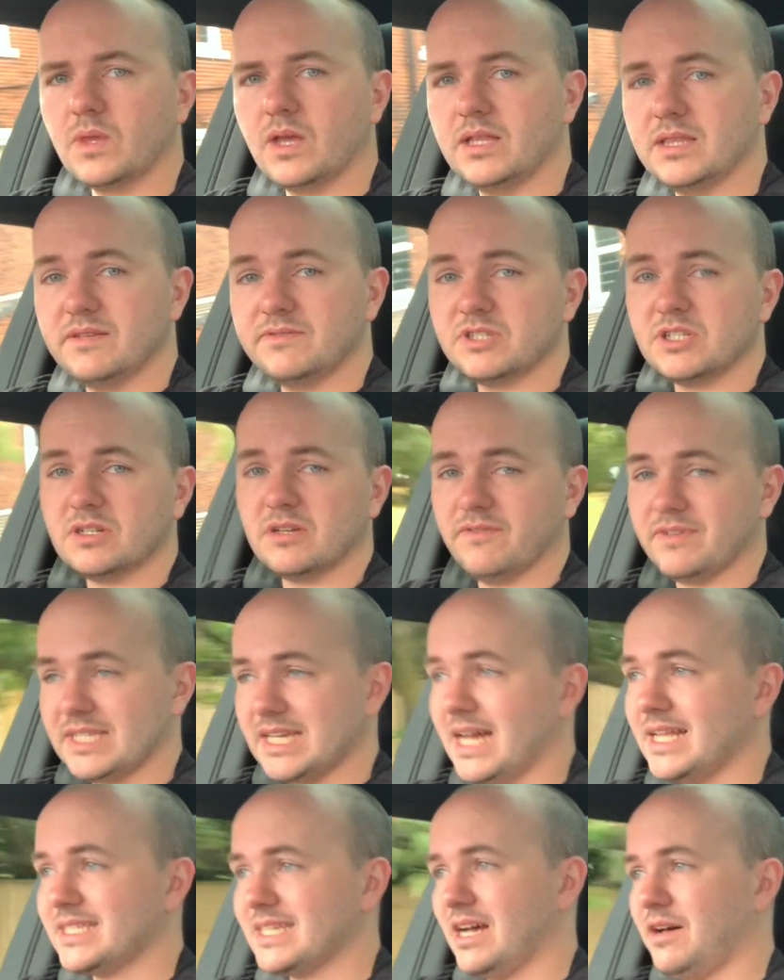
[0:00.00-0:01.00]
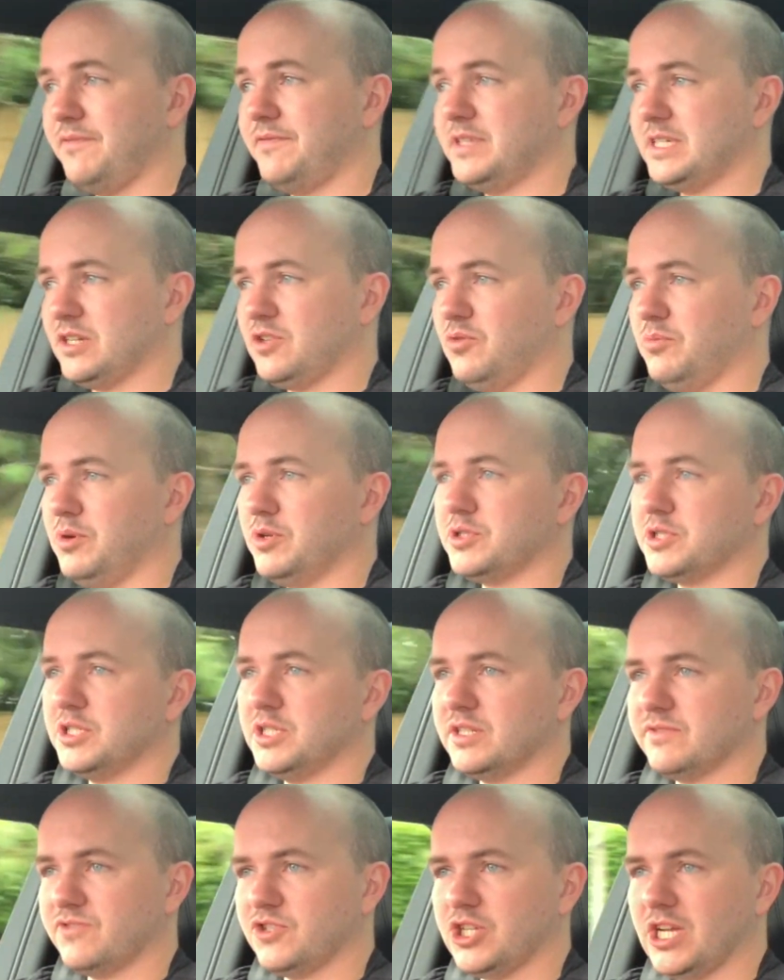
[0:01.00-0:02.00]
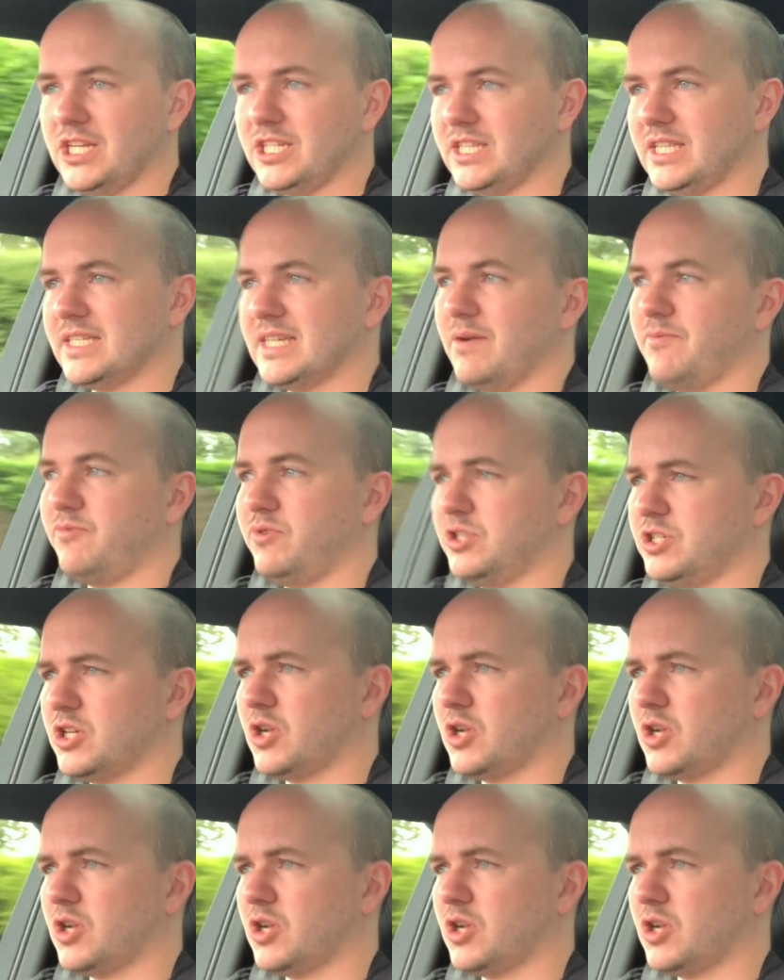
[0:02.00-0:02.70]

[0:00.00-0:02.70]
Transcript: They've still got the tactile physical buttons for changing the temperature.